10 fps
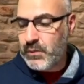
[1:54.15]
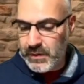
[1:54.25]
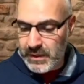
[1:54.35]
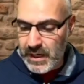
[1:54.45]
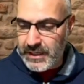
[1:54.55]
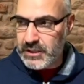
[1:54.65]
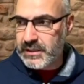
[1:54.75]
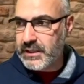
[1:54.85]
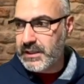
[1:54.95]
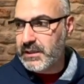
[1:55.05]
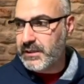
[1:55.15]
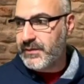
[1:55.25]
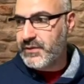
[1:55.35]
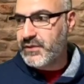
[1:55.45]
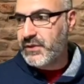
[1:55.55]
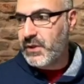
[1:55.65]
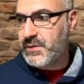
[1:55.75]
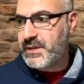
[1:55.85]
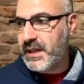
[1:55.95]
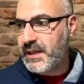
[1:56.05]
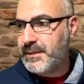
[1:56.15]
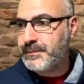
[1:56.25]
we are actually going to look for Stoneskin.